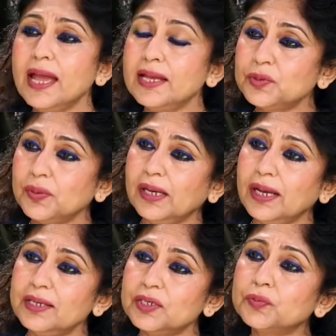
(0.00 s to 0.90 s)
as well
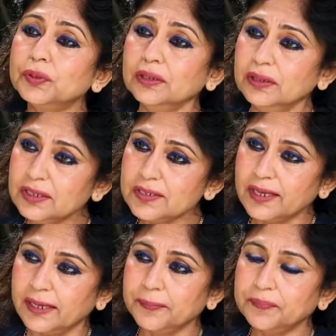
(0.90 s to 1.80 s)
as for the
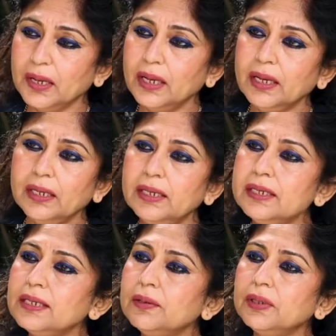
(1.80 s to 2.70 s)
nursing. In
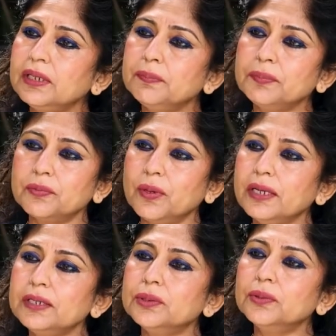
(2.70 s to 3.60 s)
India we can provide